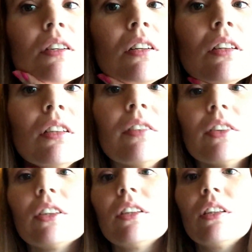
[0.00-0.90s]
all
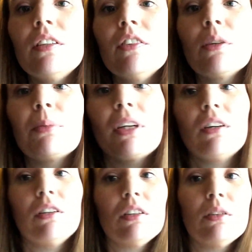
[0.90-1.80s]
over, even on my
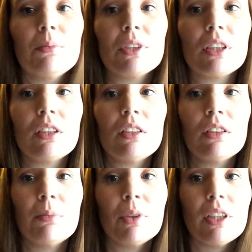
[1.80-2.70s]
arms,
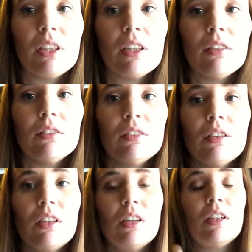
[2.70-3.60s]
freaking out.
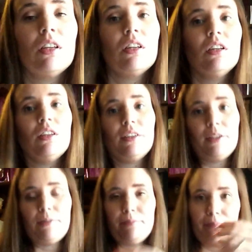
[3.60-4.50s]

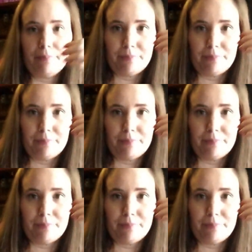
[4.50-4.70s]
Um,